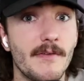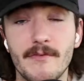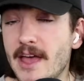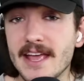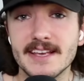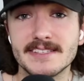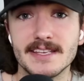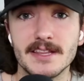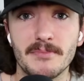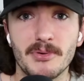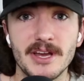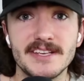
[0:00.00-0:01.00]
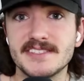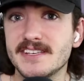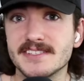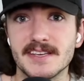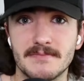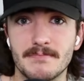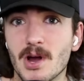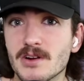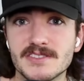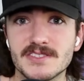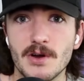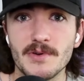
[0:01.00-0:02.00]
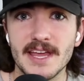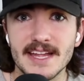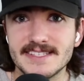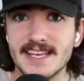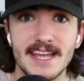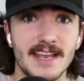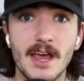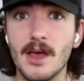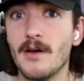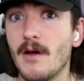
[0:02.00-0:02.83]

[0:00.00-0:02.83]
Vegas in the preseason. Mark Stone gets hit.